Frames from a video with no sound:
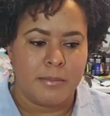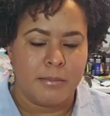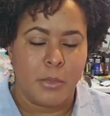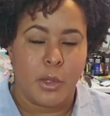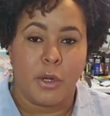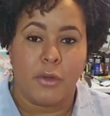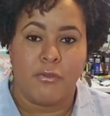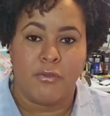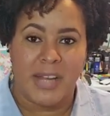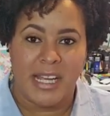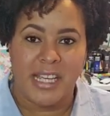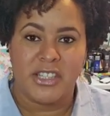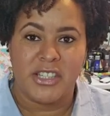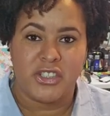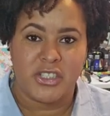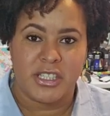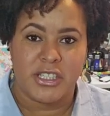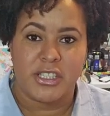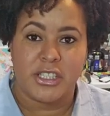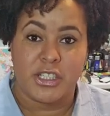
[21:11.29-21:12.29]

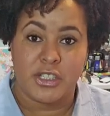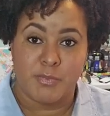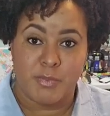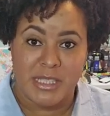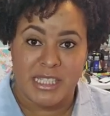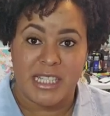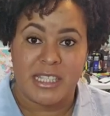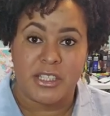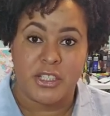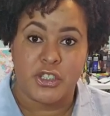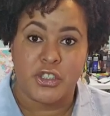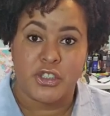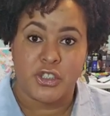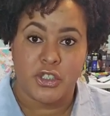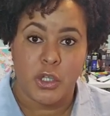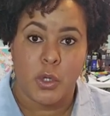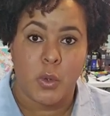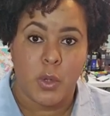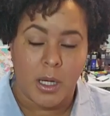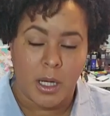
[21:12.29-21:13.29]
motivation to begin to
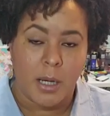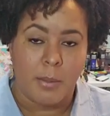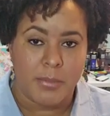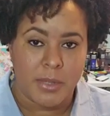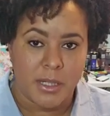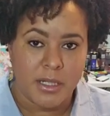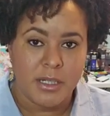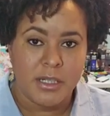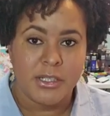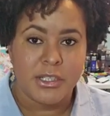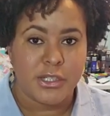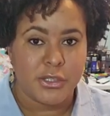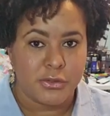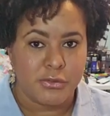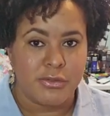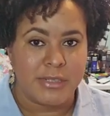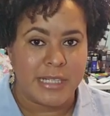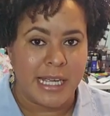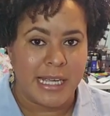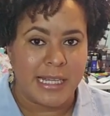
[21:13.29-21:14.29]
show up to
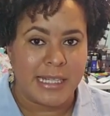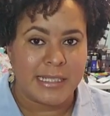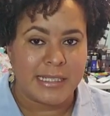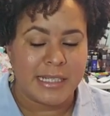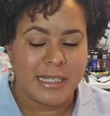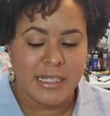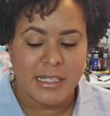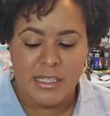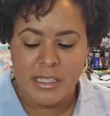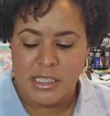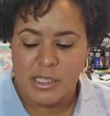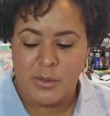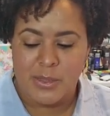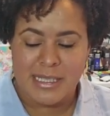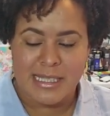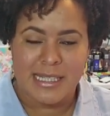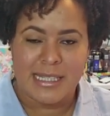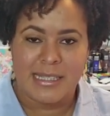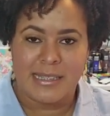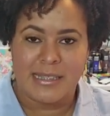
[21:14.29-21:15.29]
create. So
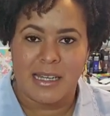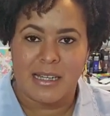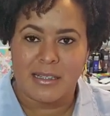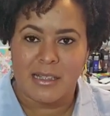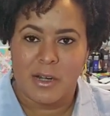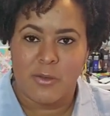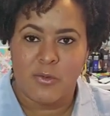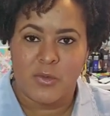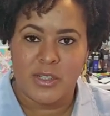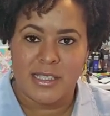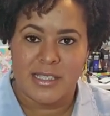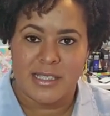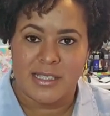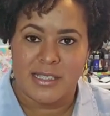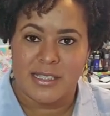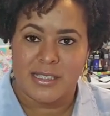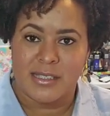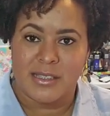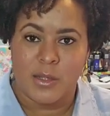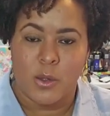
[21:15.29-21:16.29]
again, that conference
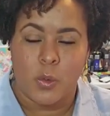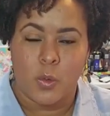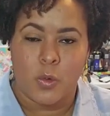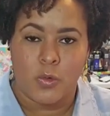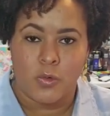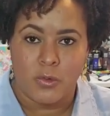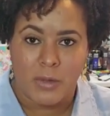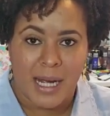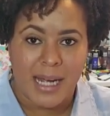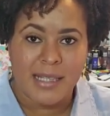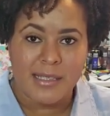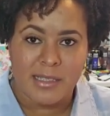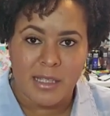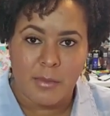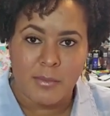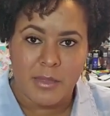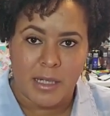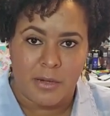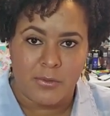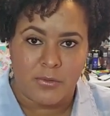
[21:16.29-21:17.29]
is the Rise
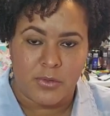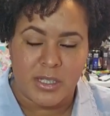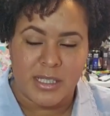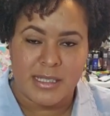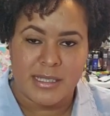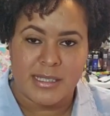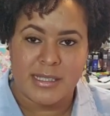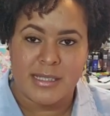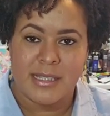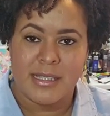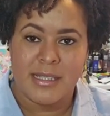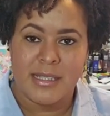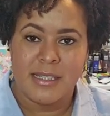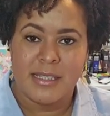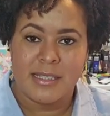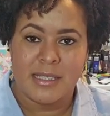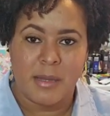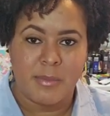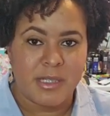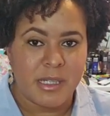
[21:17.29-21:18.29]
Up Conference,
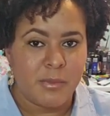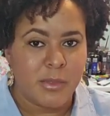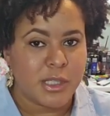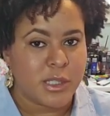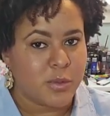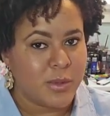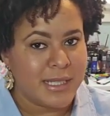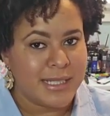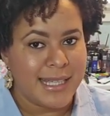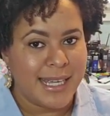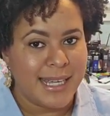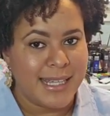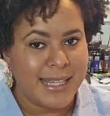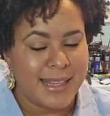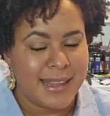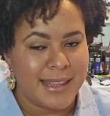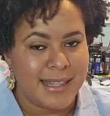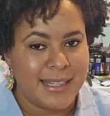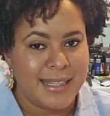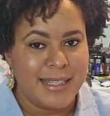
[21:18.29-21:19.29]
September
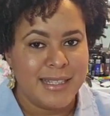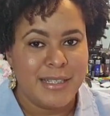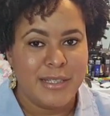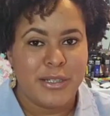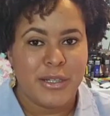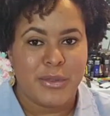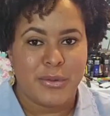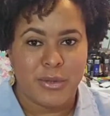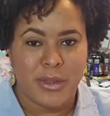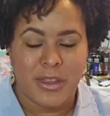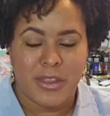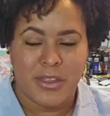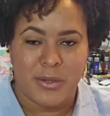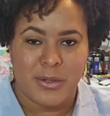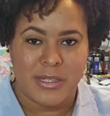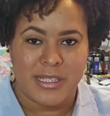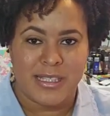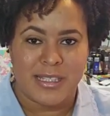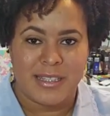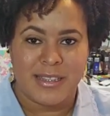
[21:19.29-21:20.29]
28th through the
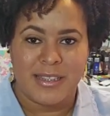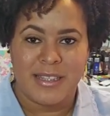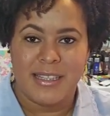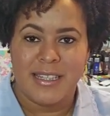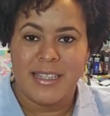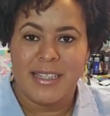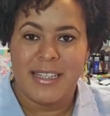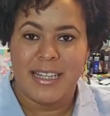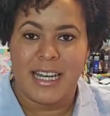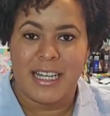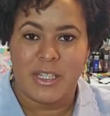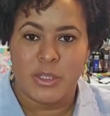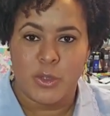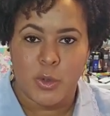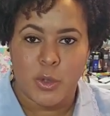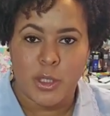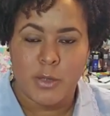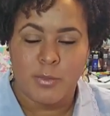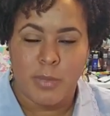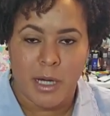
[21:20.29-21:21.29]
30th at
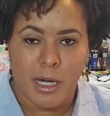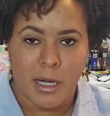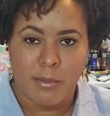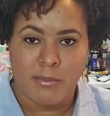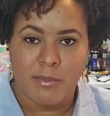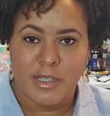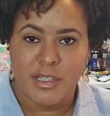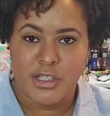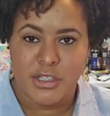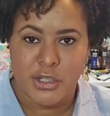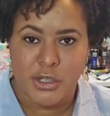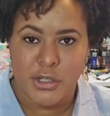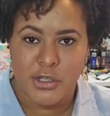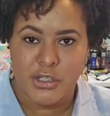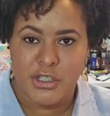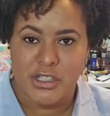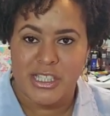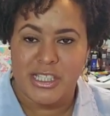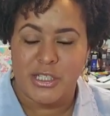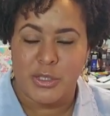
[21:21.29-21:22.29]
North Palm
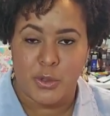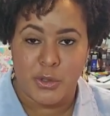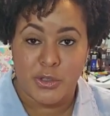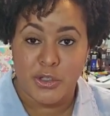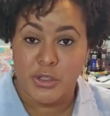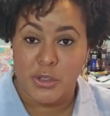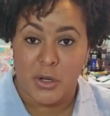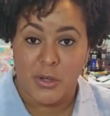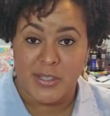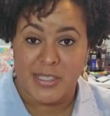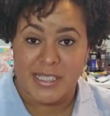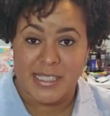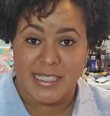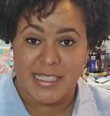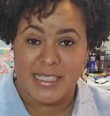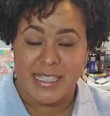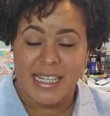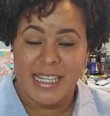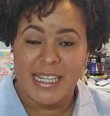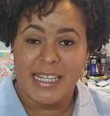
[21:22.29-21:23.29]
Church in North
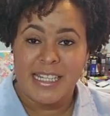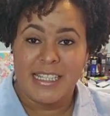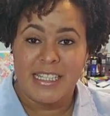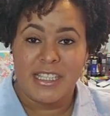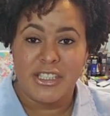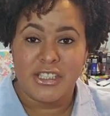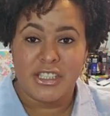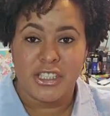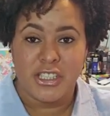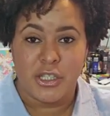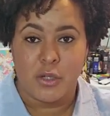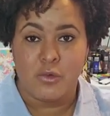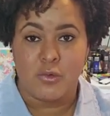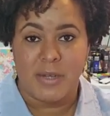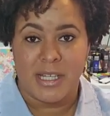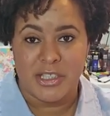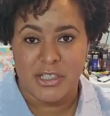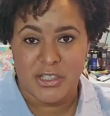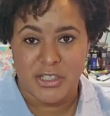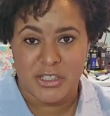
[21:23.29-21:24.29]
Charleston. And you can go
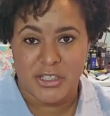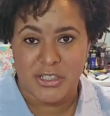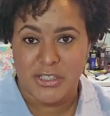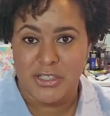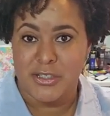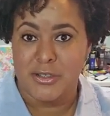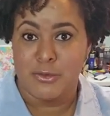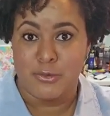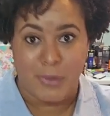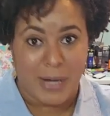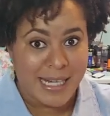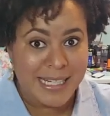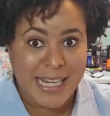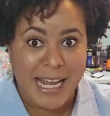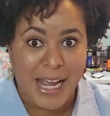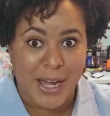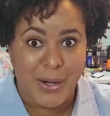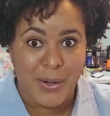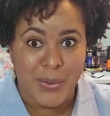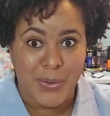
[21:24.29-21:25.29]
register right
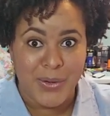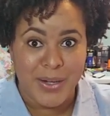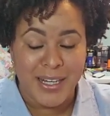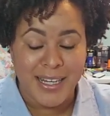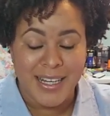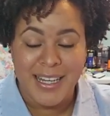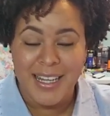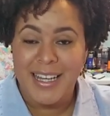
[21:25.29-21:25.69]
now